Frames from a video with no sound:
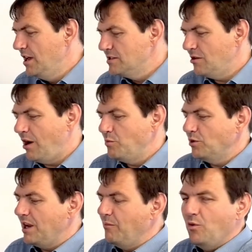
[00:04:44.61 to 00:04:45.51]
So
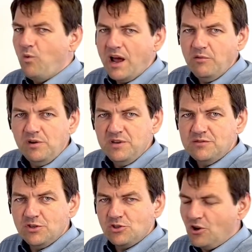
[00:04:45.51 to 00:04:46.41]
output number 1 will be
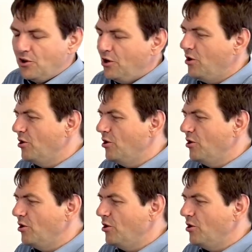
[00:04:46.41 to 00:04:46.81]
switched on,